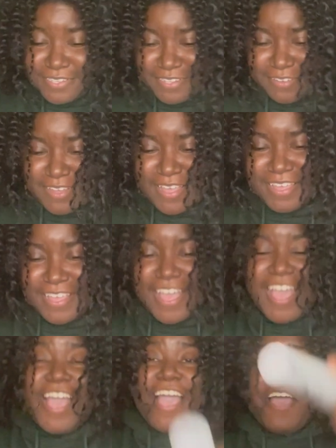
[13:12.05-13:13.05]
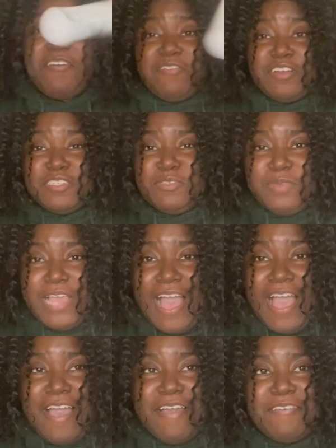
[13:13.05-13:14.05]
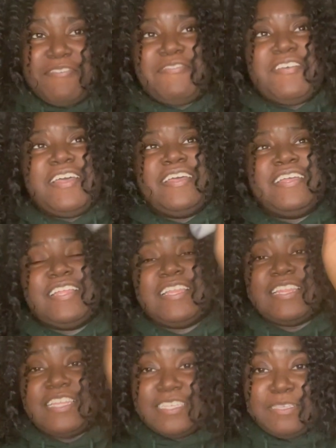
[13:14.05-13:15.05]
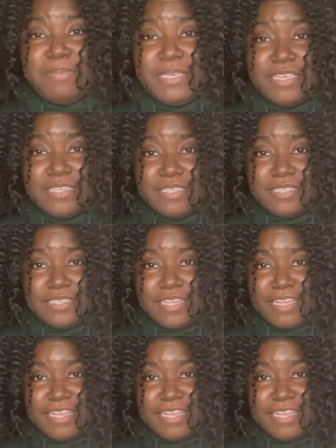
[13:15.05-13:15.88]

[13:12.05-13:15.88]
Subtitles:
Okay, first we have this piece.